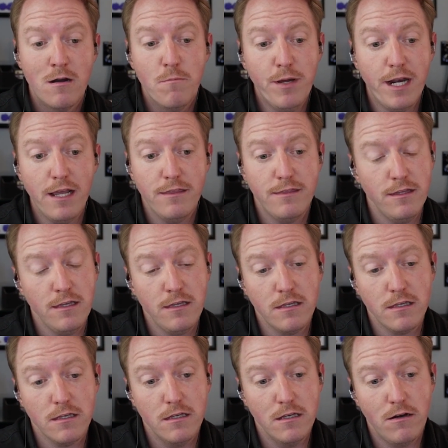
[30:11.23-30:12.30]
But I
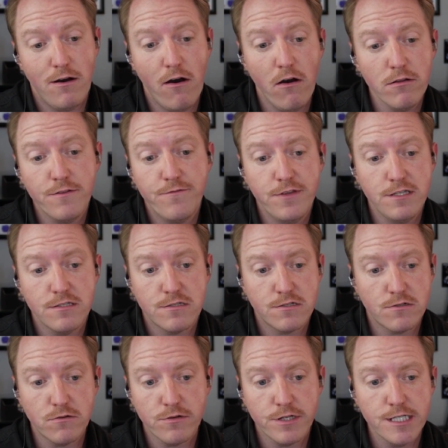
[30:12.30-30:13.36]
think all of these
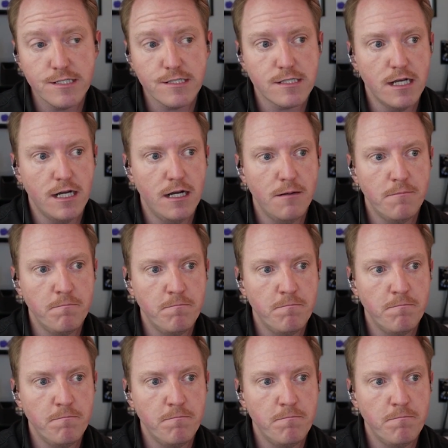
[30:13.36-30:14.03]
stories, I